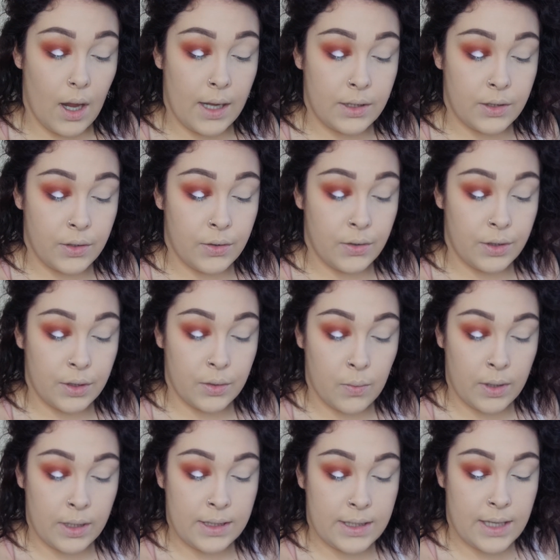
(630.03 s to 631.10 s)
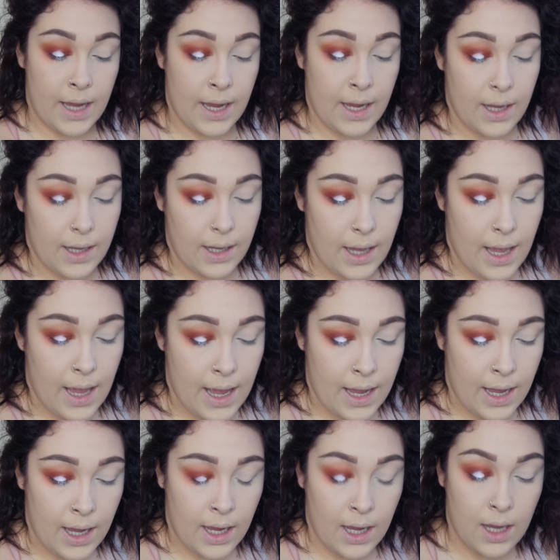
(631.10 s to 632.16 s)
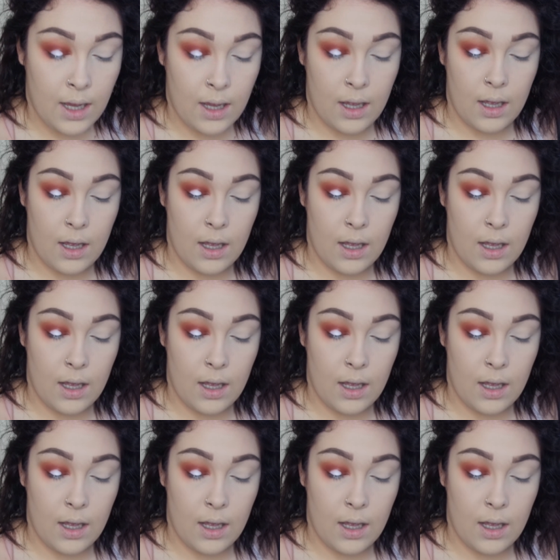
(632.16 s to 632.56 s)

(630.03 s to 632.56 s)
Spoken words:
I do just want to take a